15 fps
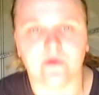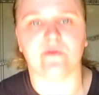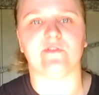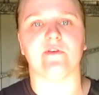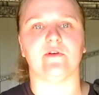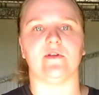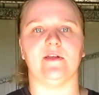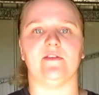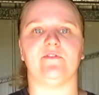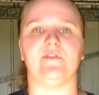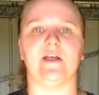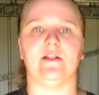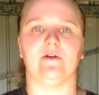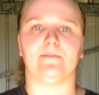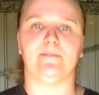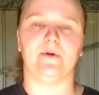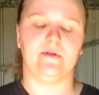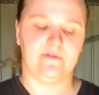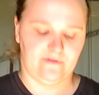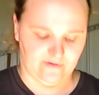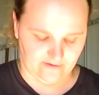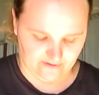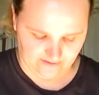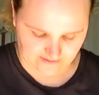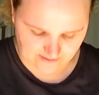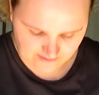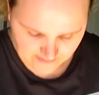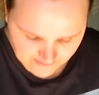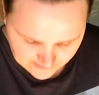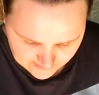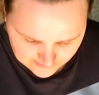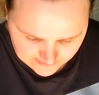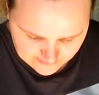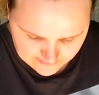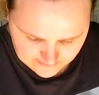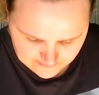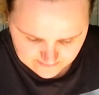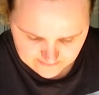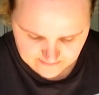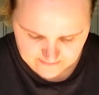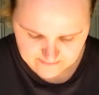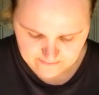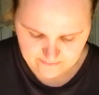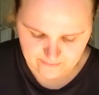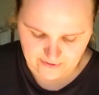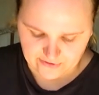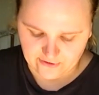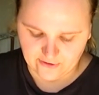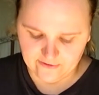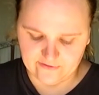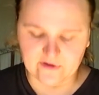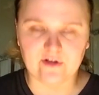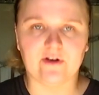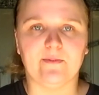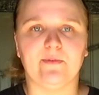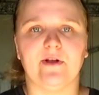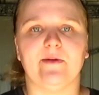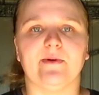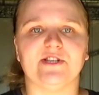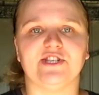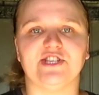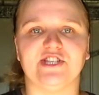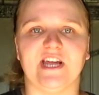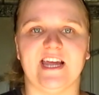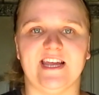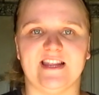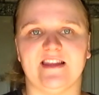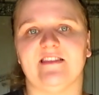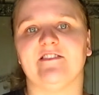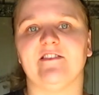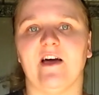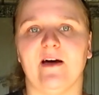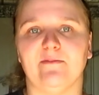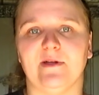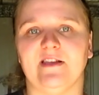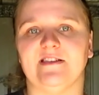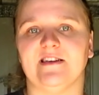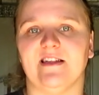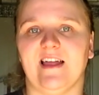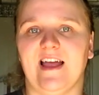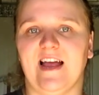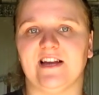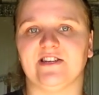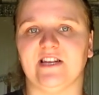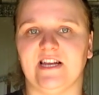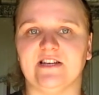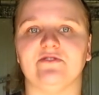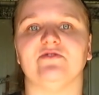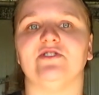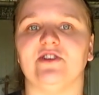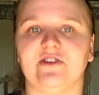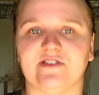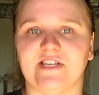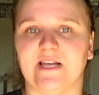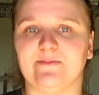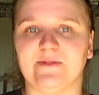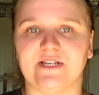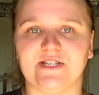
also got his fetlock boots. So But those are gonna pretty much stay in this tub until I actually introduce him